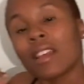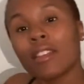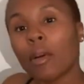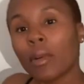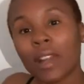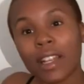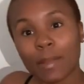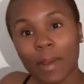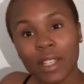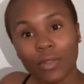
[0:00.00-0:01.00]
No one has
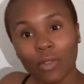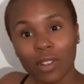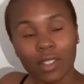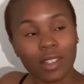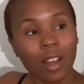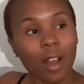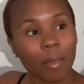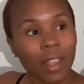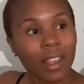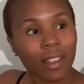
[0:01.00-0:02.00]
space for us to come
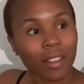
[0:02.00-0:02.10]
here.